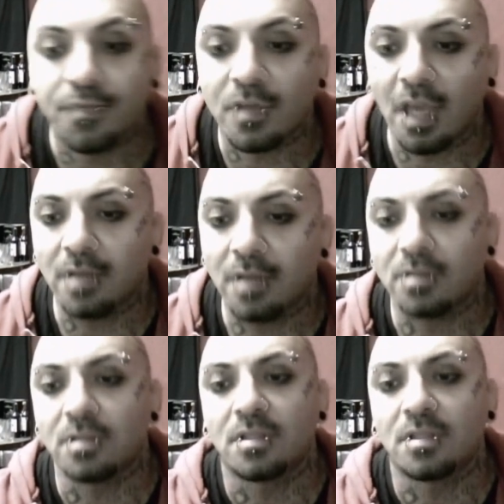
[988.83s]
Okay?
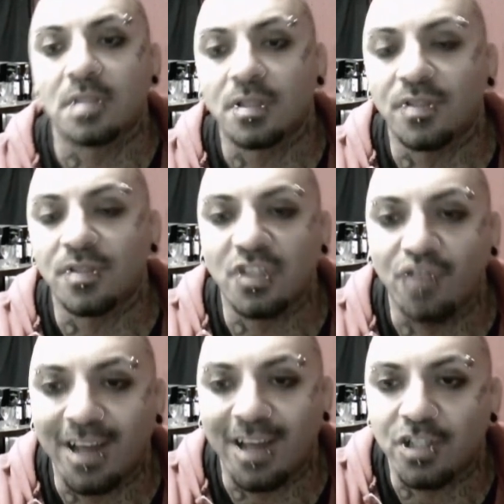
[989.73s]
Secrets of
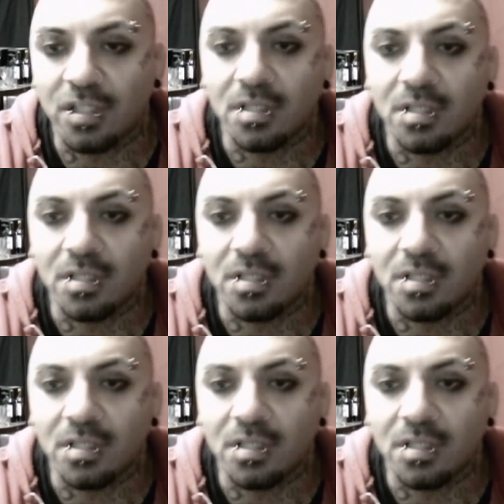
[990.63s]
attraction.